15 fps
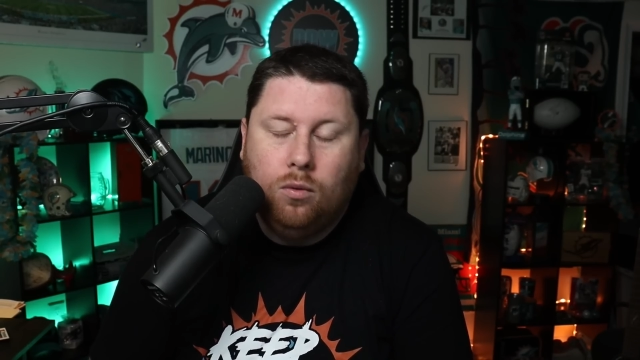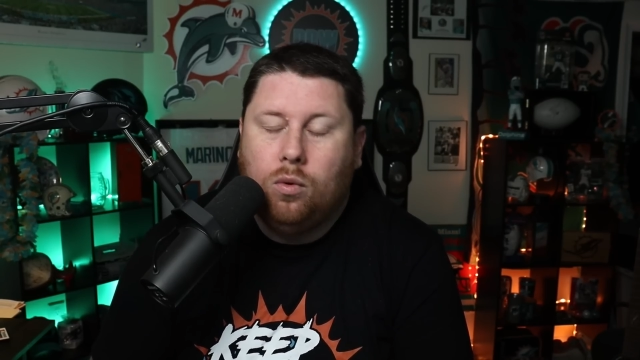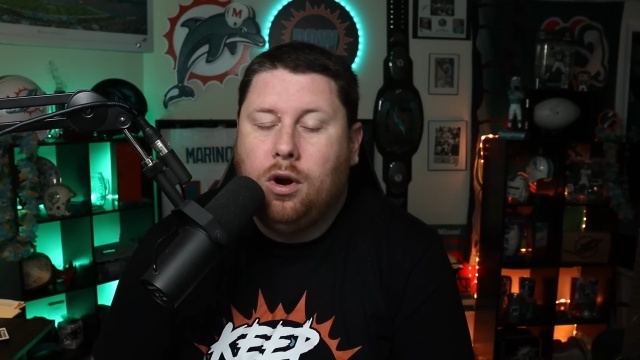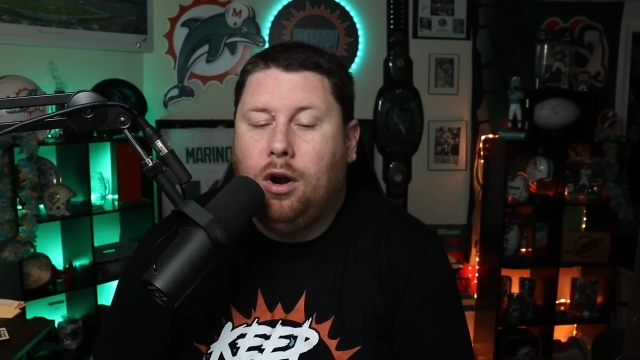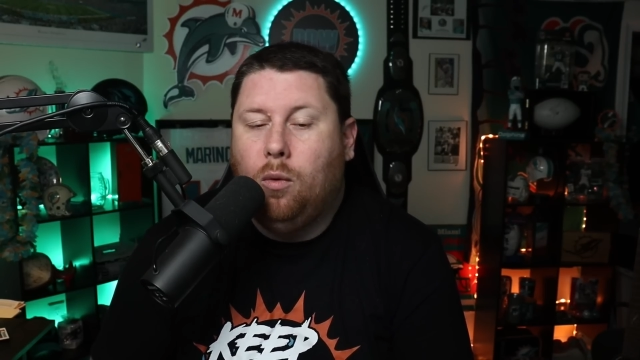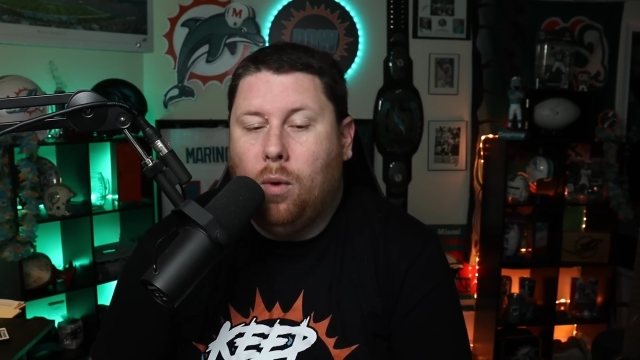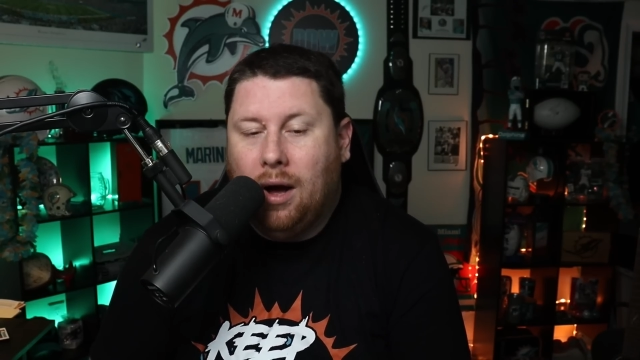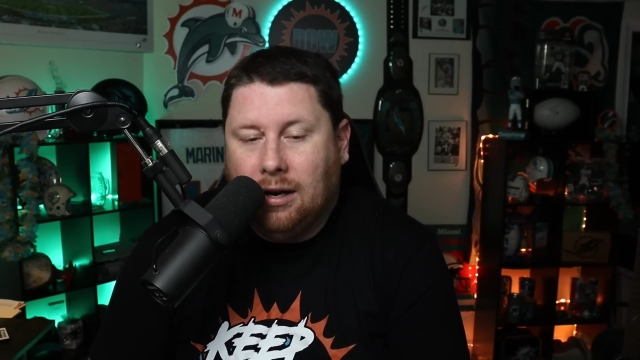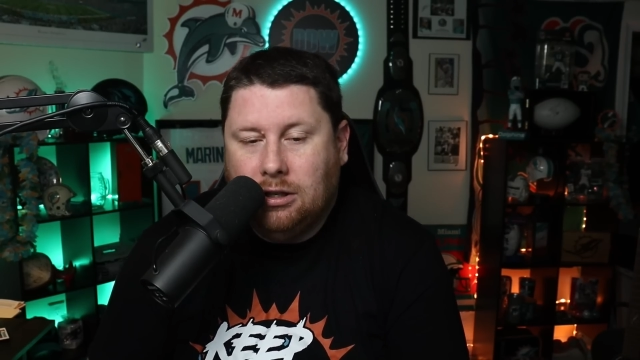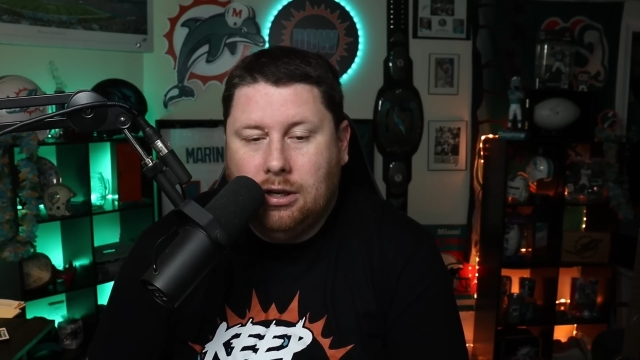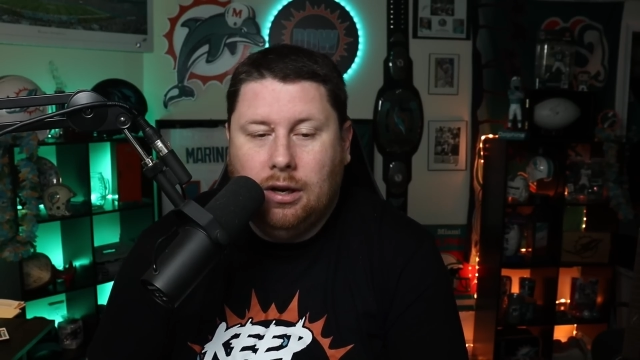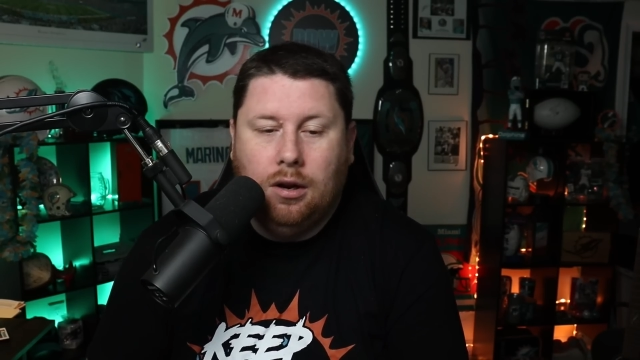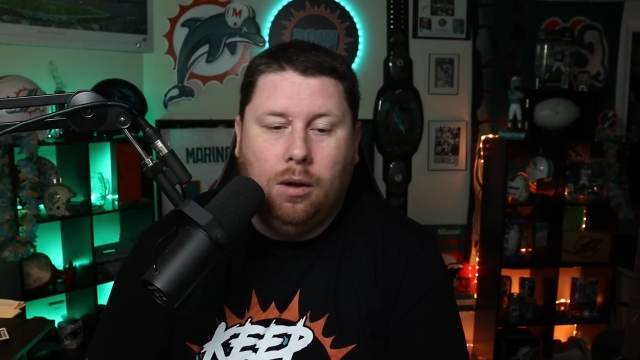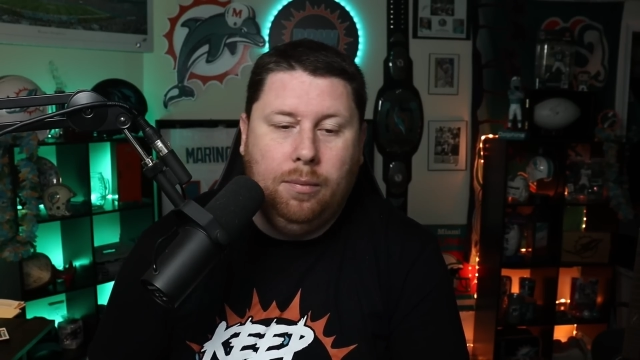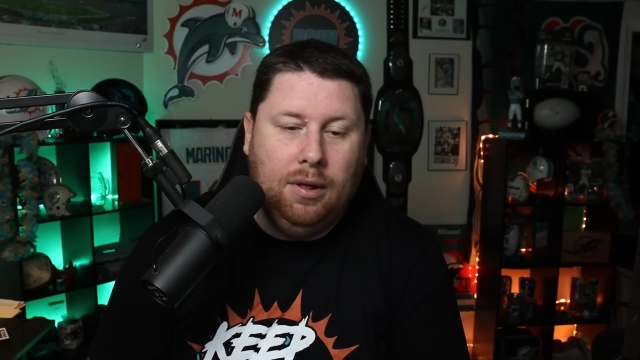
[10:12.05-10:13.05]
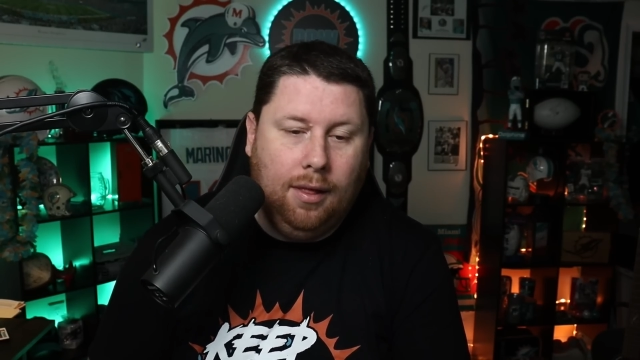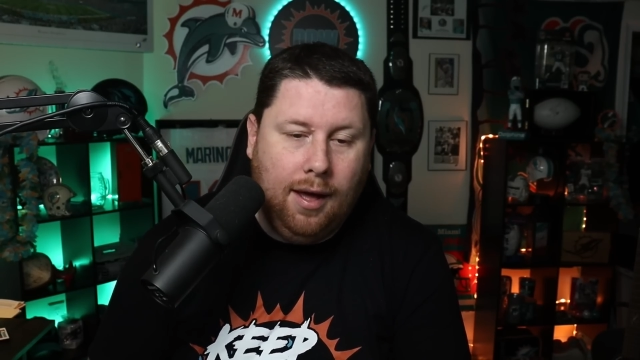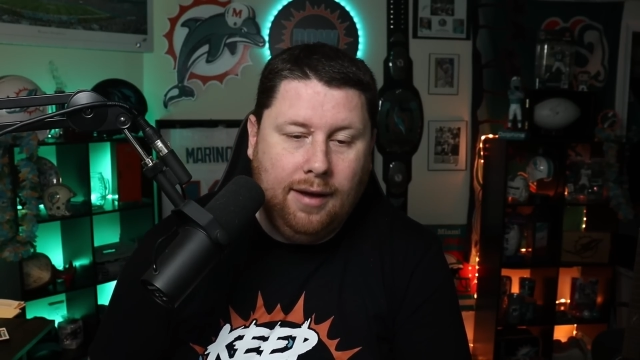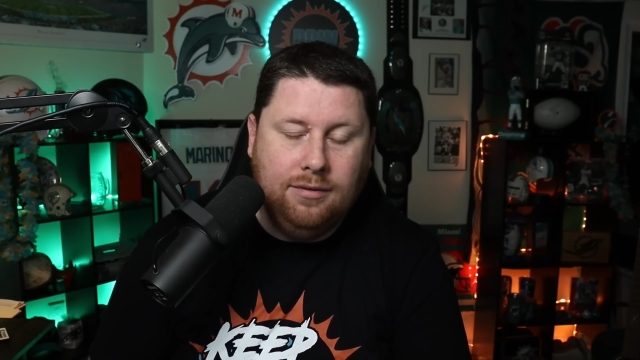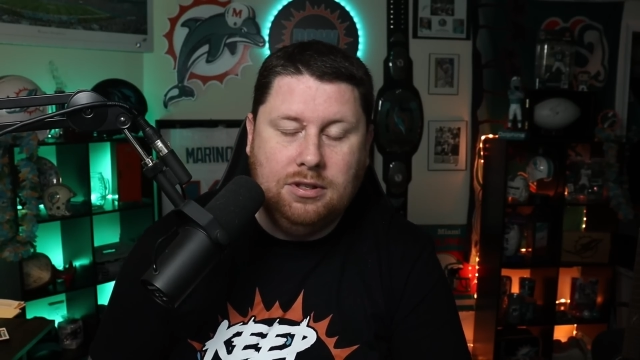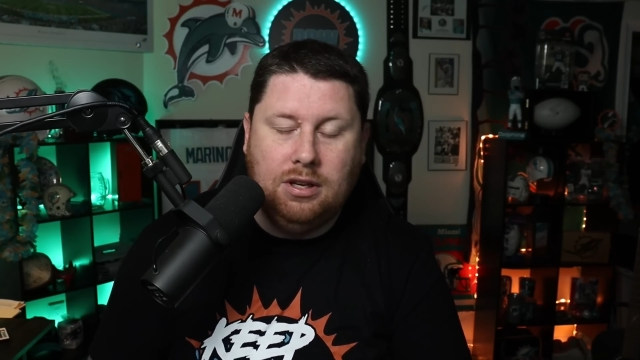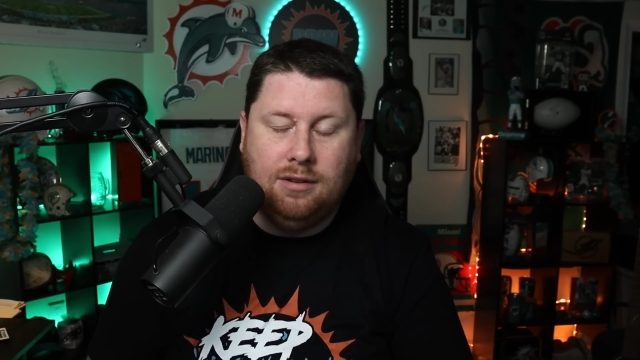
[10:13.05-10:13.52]
We're going to watch it. I'll be
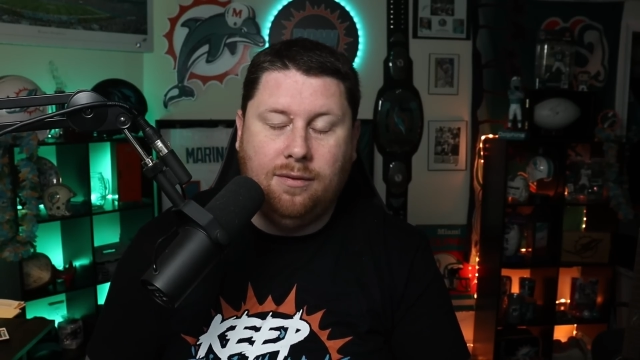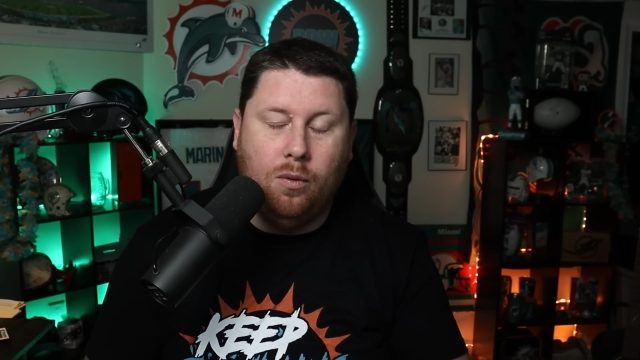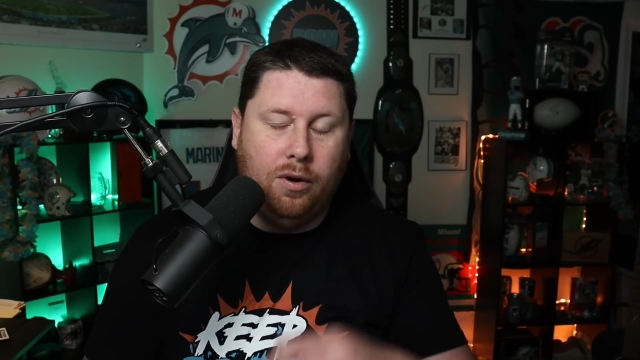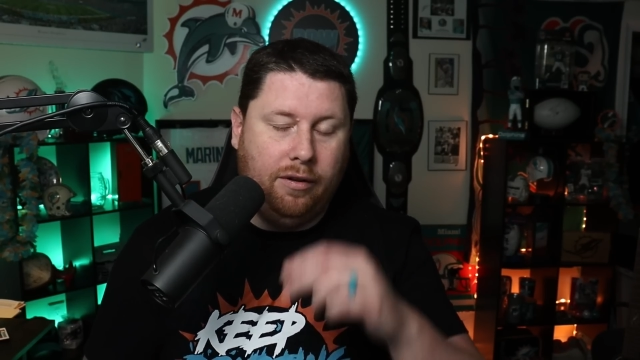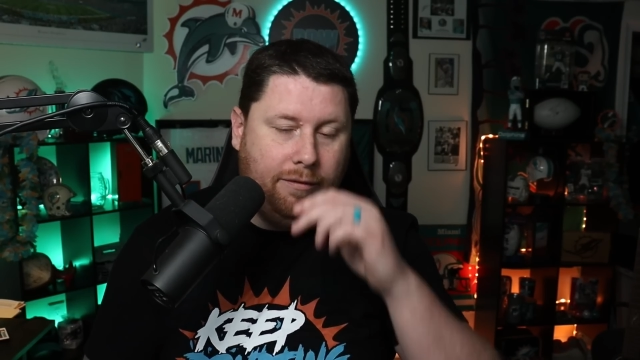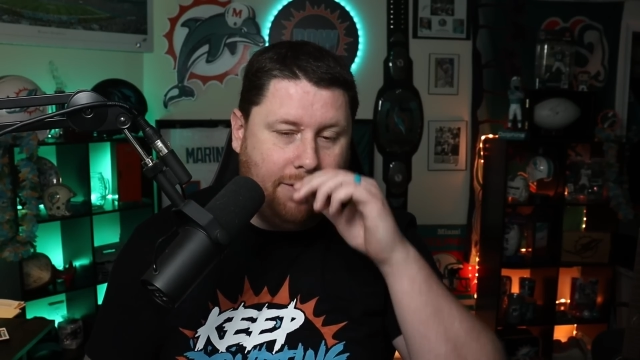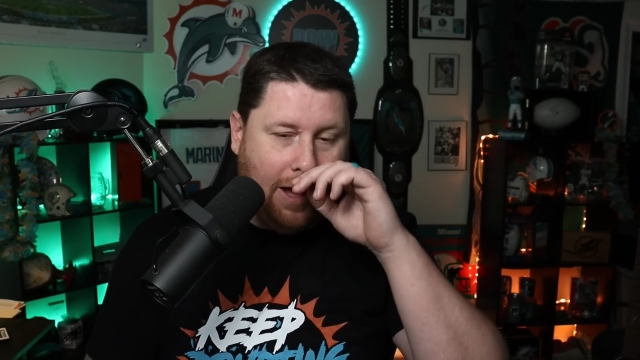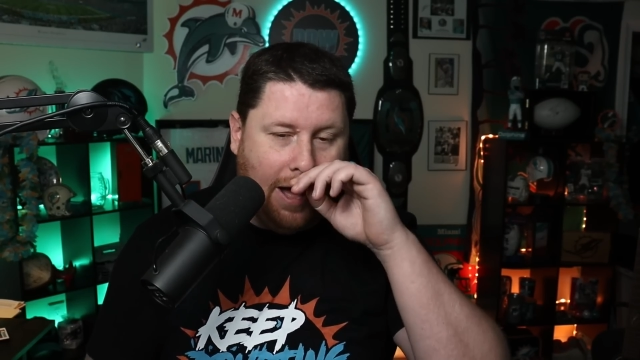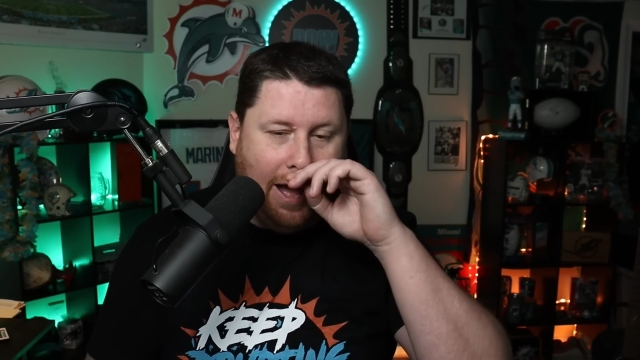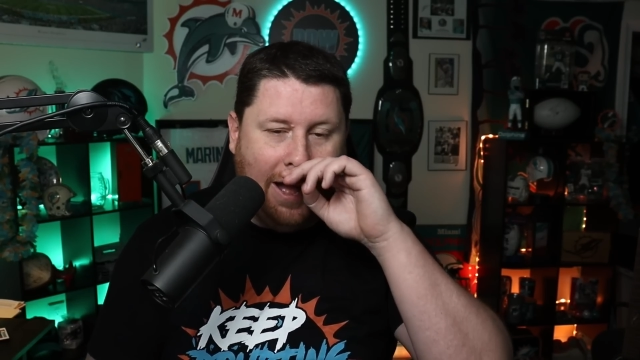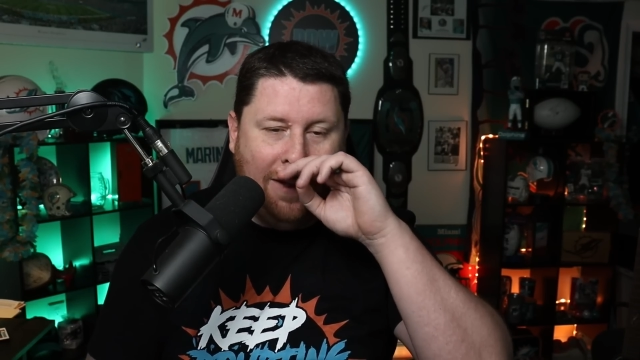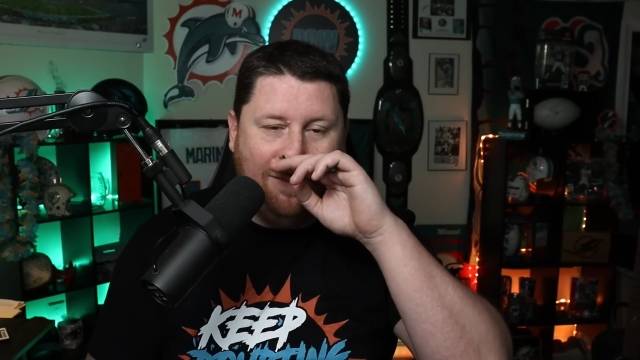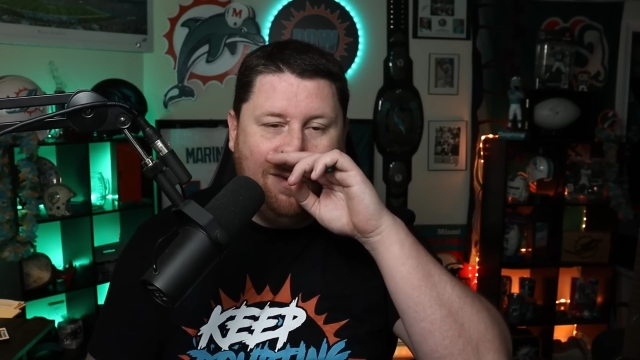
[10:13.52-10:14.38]
live 6:45.